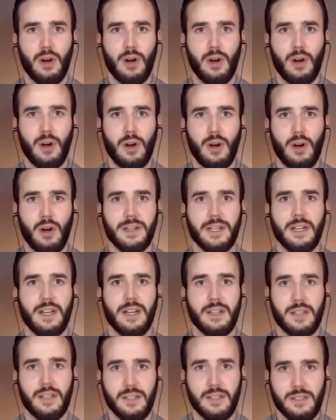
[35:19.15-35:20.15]
offering
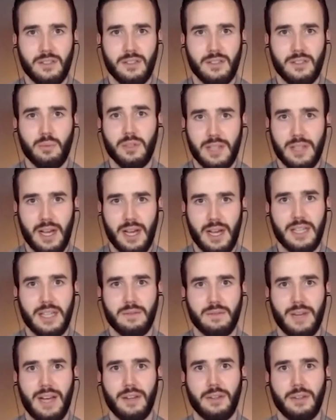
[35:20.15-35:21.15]
consumers the highest
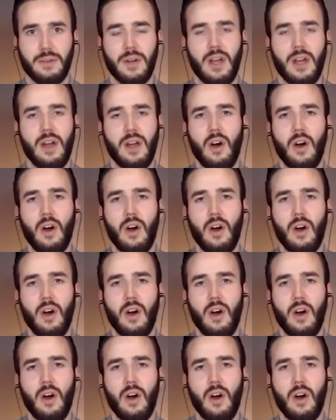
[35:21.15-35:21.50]
value.